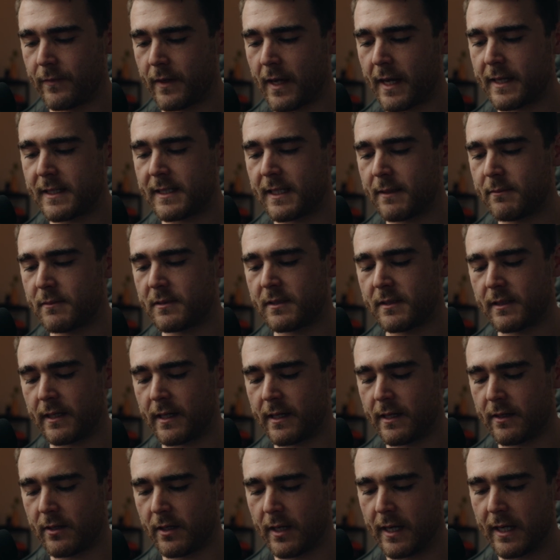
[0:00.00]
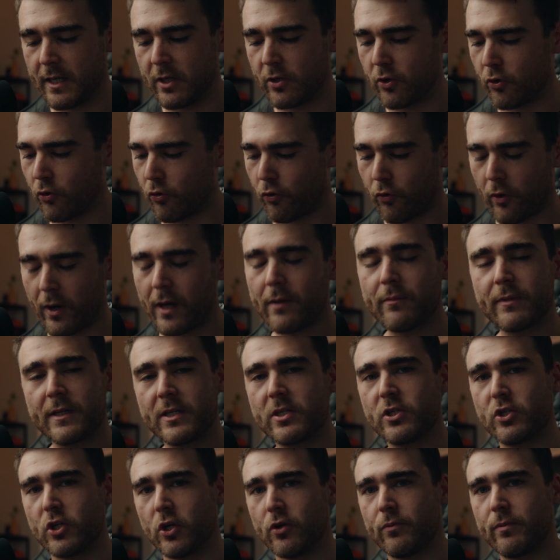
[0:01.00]
It seems incredibly
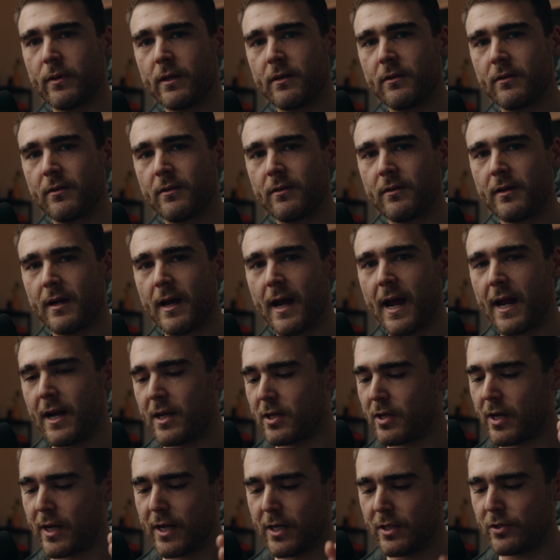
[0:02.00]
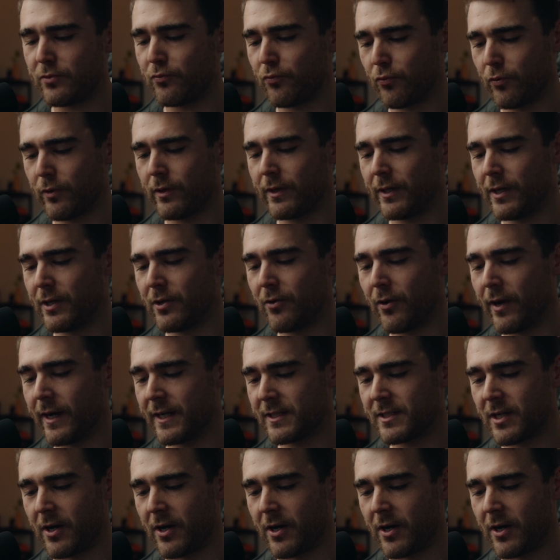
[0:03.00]
stupid, and it is really annoying.